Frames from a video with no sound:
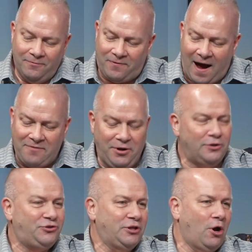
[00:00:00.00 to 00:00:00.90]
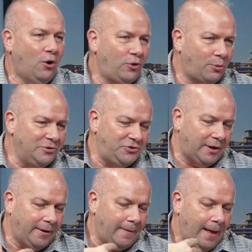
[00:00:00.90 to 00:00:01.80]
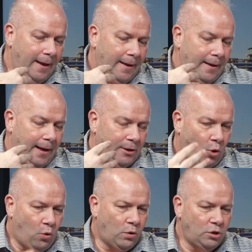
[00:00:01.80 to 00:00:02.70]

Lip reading: 5 years ago, there was an older